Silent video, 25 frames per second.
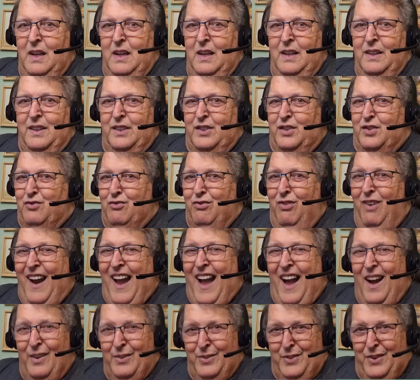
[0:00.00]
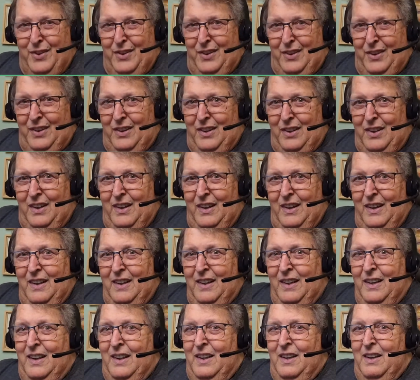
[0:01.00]
the drought.
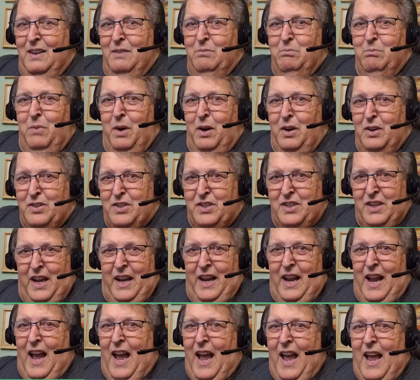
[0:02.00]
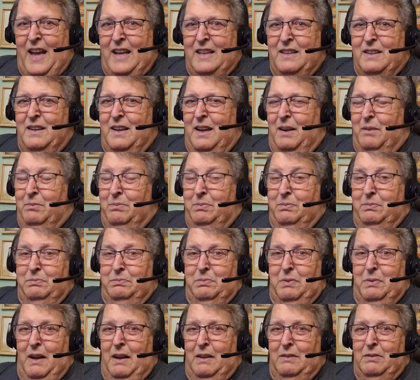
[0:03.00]
Mercy, I've
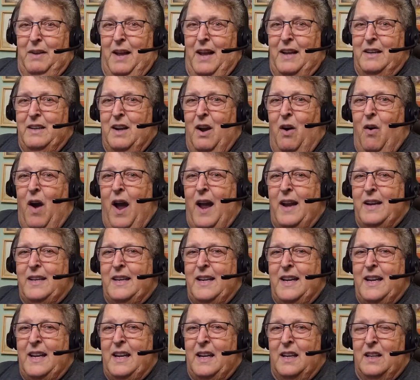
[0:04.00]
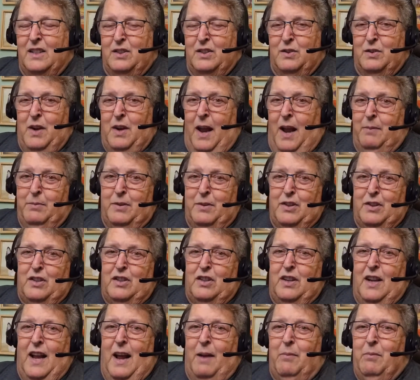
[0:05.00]
had no idea.
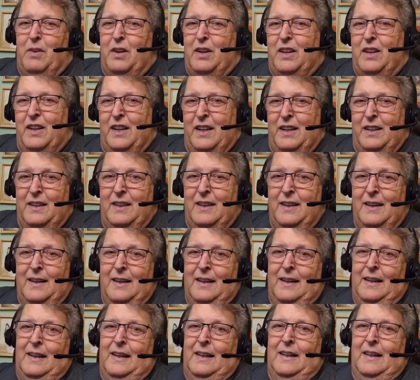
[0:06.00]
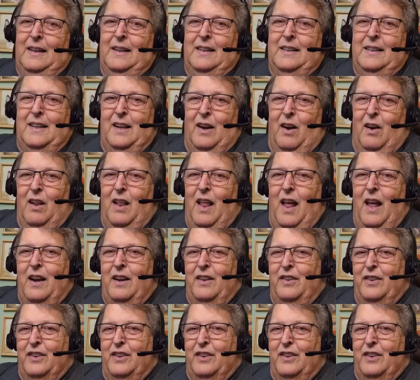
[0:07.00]
I'm looking at, a lot of